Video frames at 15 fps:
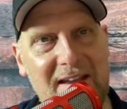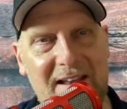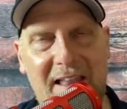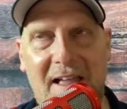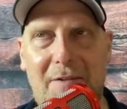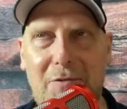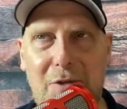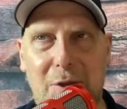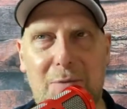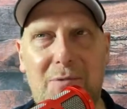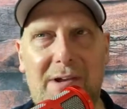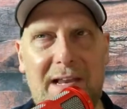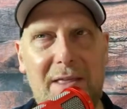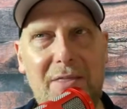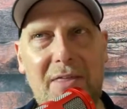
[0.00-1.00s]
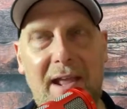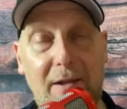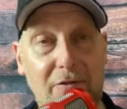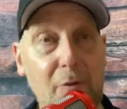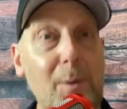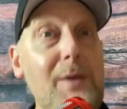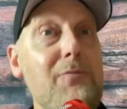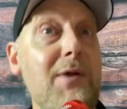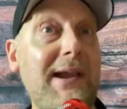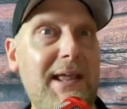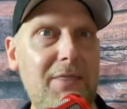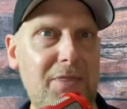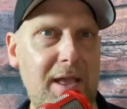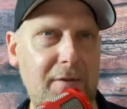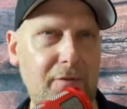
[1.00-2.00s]
Like, do we really
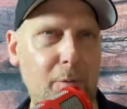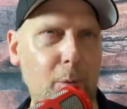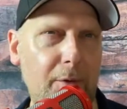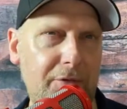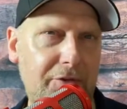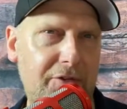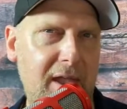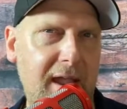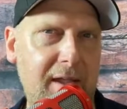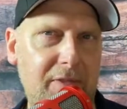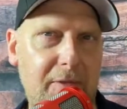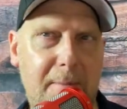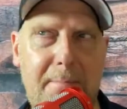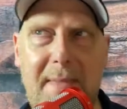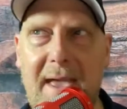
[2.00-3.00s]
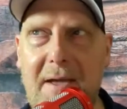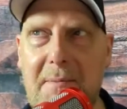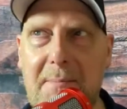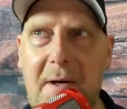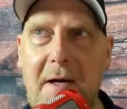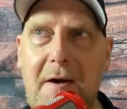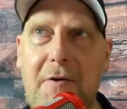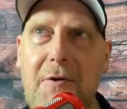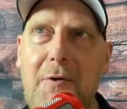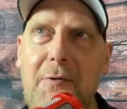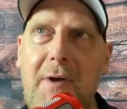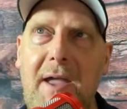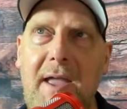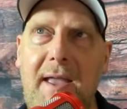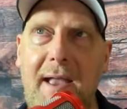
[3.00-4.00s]
think for 1 second that Meghan
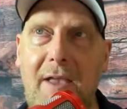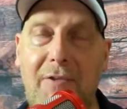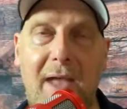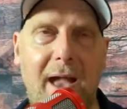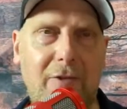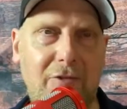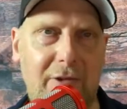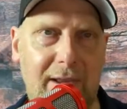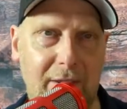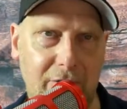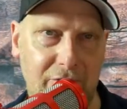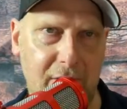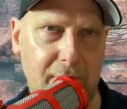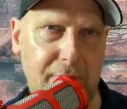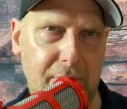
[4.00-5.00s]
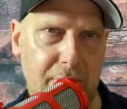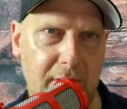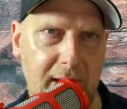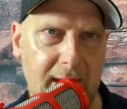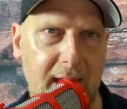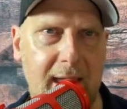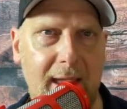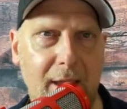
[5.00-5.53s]
Markle is actually suffering,